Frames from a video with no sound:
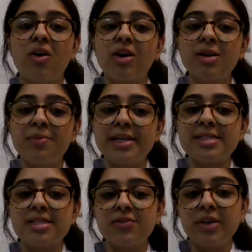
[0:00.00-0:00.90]
on a
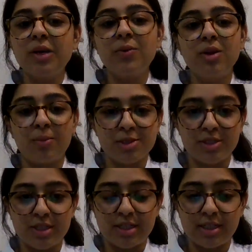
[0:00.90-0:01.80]
basis of equal
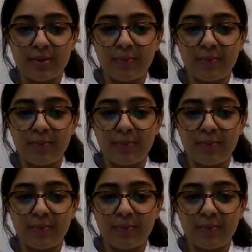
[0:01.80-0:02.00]
opportunity.